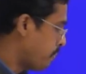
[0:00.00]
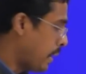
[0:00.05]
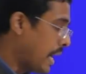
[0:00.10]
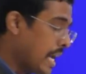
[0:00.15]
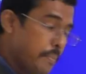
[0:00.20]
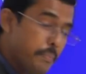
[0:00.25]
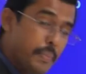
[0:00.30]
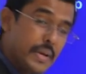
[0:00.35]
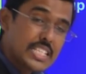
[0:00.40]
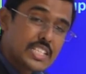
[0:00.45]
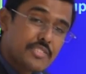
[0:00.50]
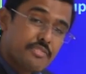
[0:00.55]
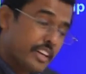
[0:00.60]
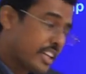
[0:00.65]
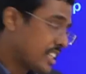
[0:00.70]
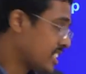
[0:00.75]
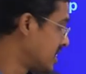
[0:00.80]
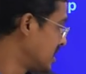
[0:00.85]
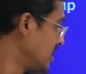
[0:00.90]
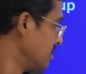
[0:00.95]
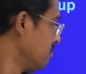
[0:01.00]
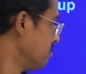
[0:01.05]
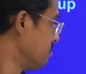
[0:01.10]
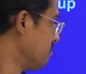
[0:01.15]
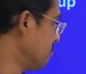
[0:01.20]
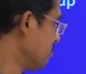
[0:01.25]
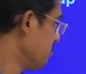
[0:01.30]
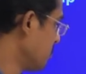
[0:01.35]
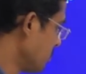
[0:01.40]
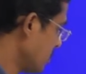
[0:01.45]
pipe is fixed.
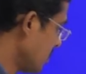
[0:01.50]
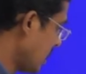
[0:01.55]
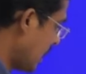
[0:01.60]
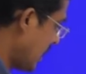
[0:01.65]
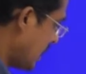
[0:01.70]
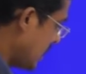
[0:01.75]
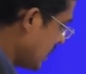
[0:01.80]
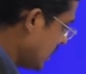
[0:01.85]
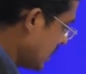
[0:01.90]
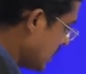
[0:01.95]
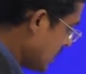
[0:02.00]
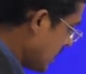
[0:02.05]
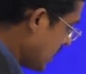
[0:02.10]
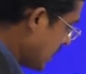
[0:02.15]
This is